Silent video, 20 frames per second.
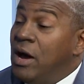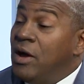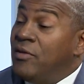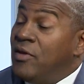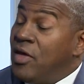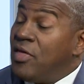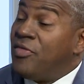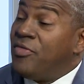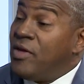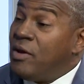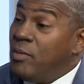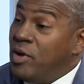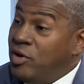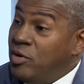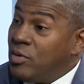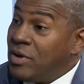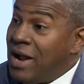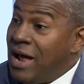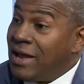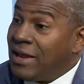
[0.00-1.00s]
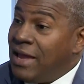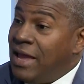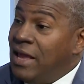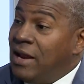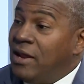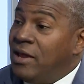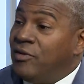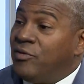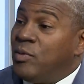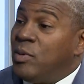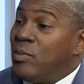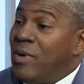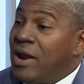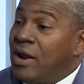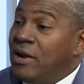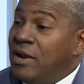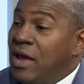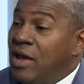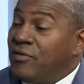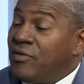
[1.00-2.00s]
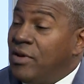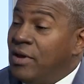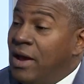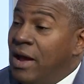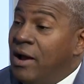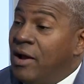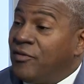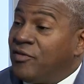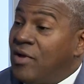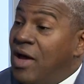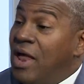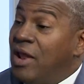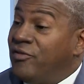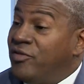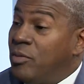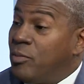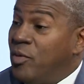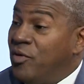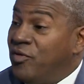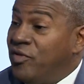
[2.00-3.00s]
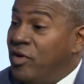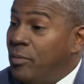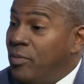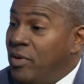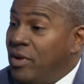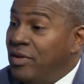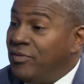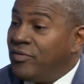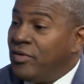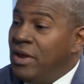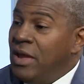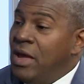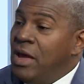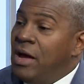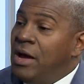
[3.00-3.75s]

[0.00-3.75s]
Another thing we do at our gala is we recognize our, our scholarship recipients.